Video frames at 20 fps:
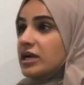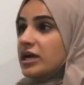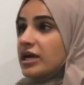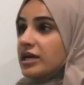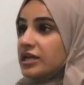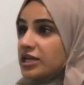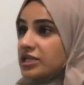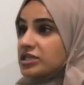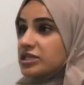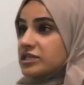
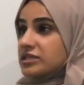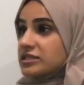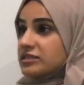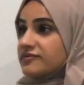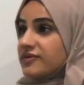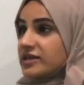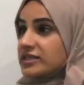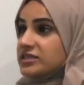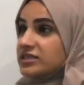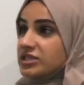NHS
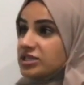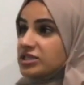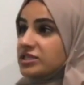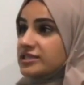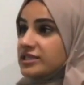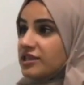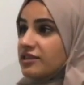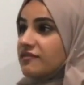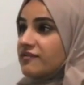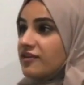
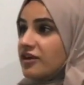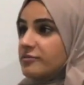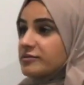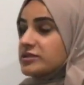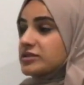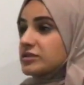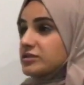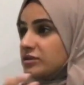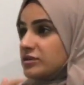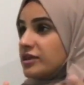vaccinations at the
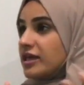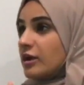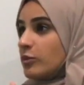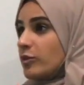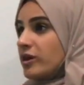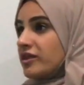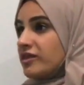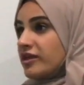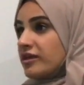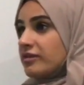pharmacy, so that
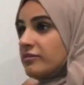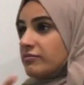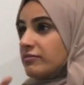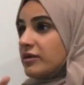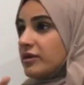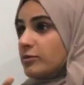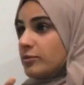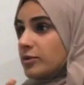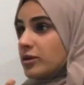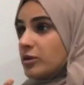way
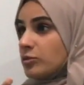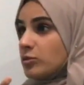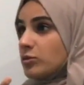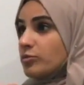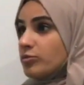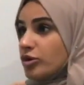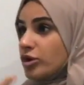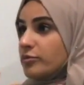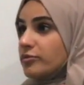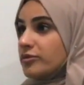it will
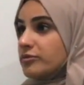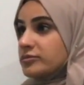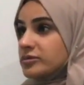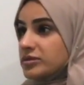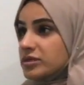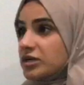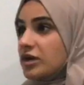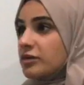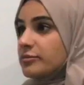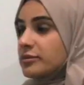prompt them
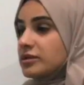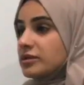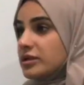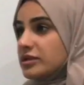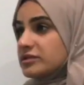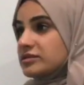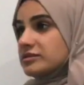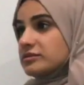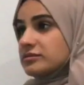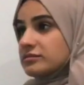to come
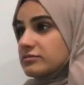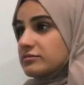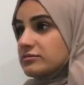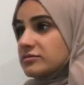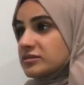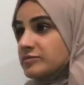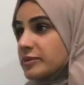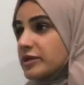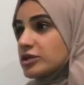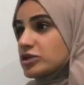and
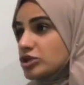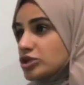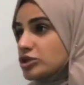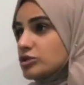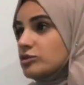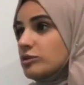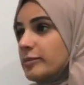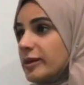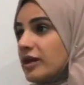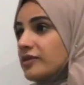speak to
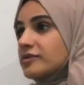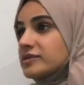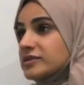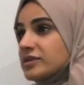you about the